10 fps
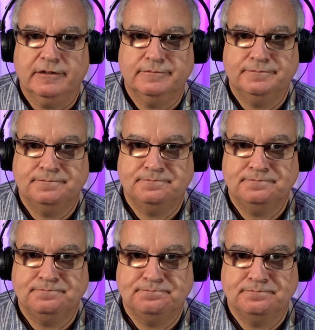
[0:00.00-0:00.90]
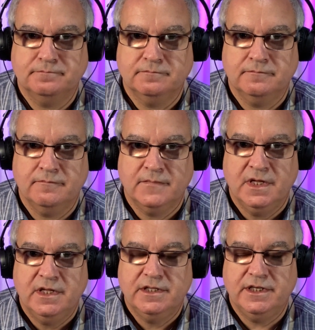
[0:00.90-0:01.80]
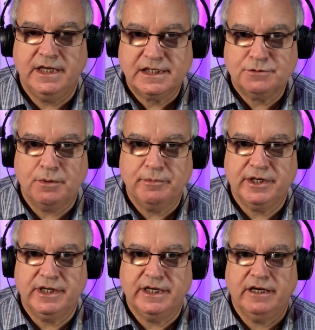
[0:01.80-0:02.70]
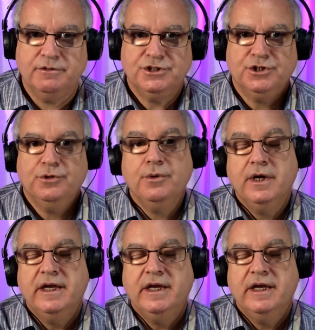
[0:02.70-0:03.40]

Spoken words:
The next one we're going to go to